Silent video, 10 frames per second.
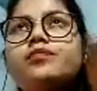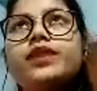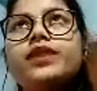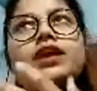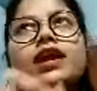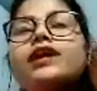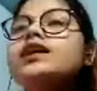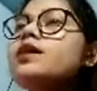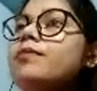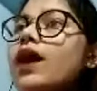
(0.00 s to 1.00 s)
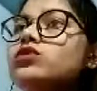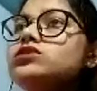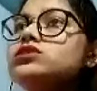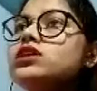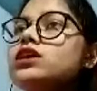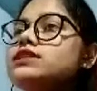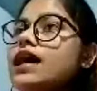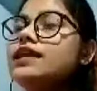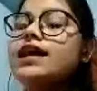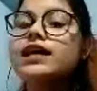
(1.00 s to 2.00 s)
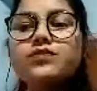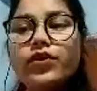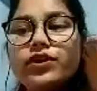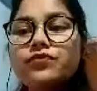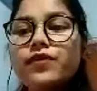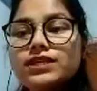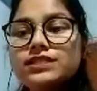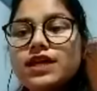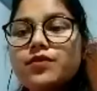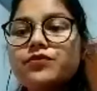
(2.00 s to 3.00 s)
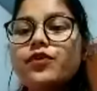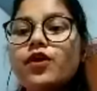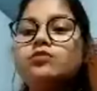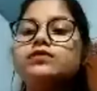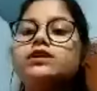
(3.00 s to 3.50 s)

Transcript: hearing about TEDx for the first time from